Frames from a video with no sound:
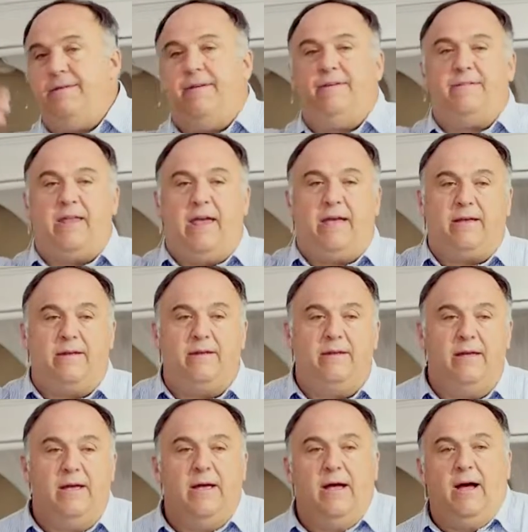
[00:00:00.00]
He's taken
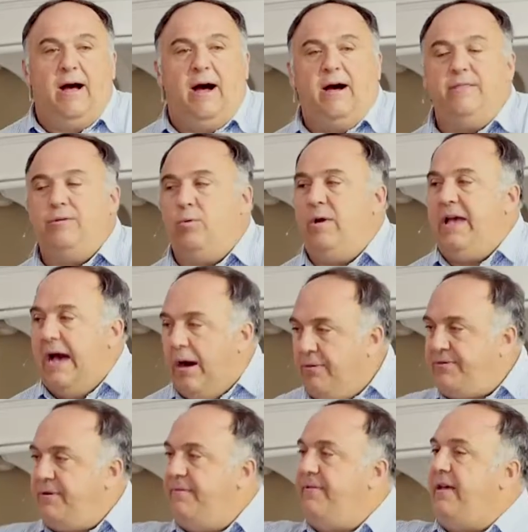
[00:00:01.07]
on the way
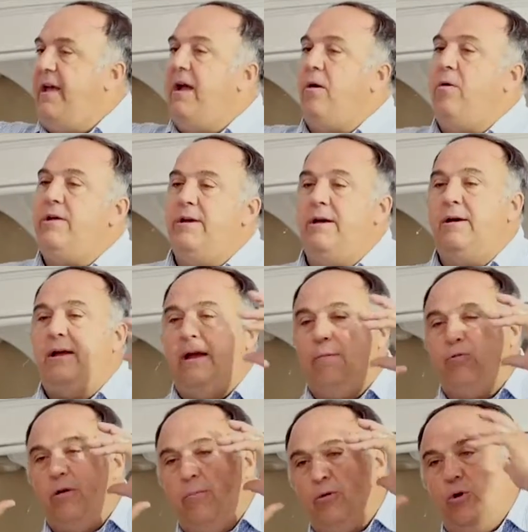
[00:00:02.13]
out of the area.
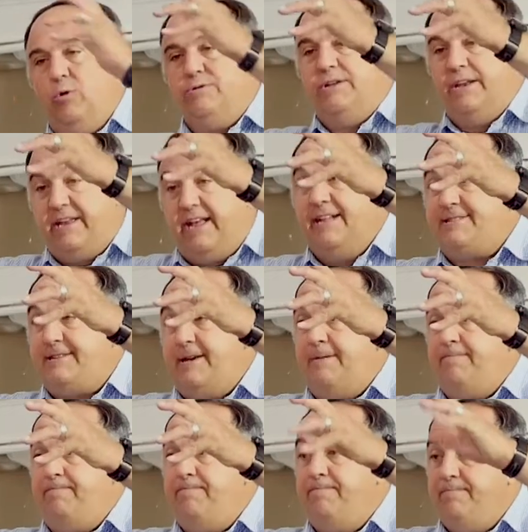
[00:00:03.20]
Abraham goes and gets
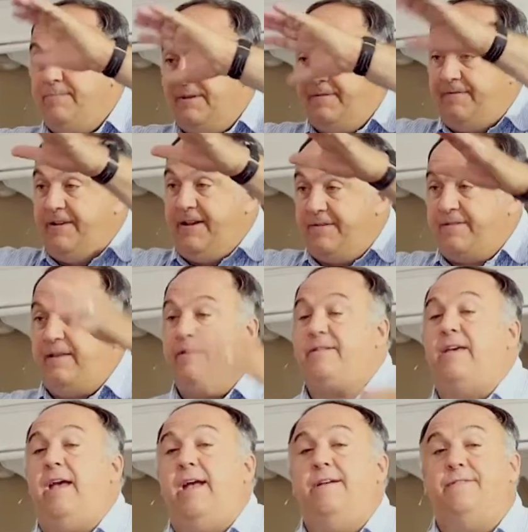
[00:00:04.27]
him, defeats these
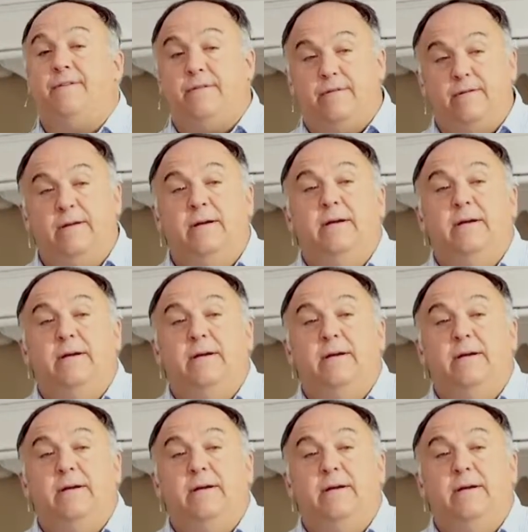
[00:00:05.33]
kings, and